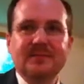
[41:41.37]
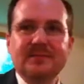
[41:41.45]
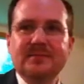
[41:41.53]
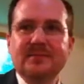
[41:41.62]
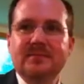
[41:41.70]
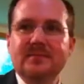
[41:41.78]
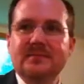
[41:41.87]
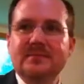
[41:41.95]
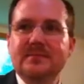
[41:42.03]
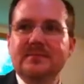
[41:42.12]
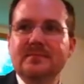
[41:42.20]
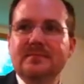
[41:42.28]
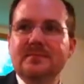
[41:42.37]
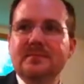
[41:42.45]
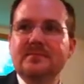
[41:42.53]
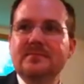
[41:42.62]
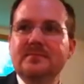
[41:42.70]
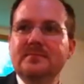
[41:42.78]

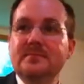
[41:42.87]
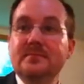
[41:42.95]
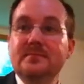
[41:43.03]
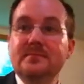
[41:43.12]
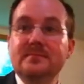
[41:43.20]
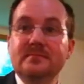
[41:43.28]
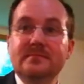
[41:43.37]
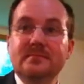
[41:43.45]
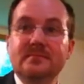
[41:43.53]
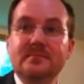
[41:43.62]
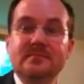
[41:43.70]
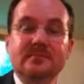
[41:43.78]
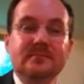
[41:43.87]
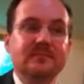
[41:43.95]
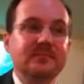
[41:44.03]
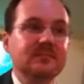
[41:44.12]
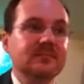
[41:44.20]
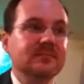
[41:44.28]
No one is speaking in this clip.